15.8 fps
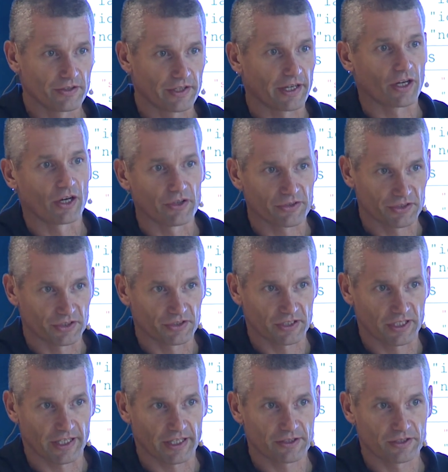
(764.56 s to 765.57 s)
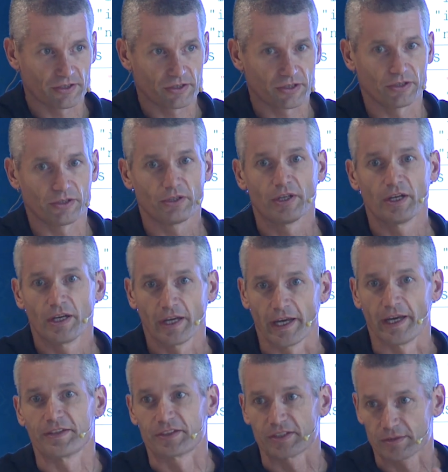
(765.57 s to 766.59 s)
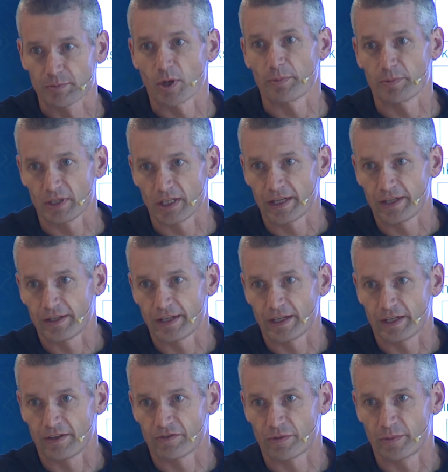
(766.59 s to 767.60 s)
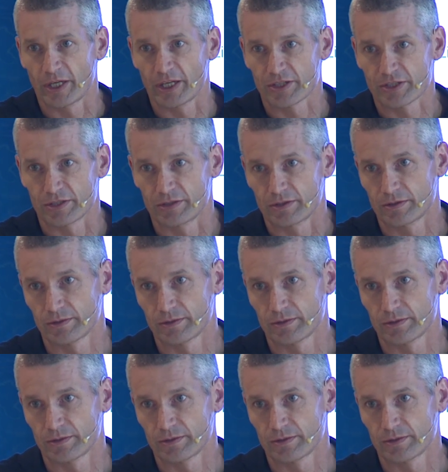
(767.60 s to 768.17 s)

that host is connected to, hence it's populated that information.